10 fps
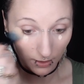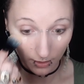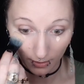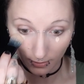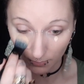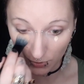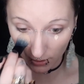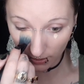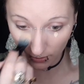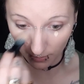And I'm
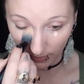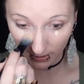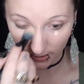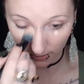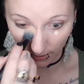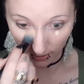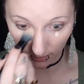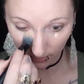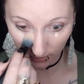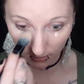just going to
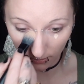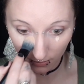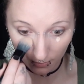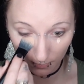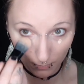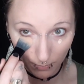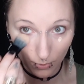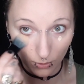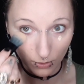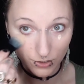basically
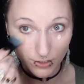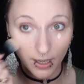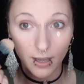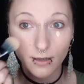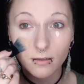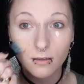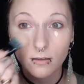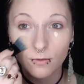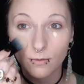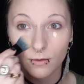push that
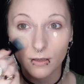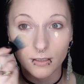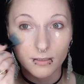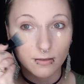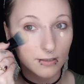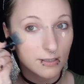into the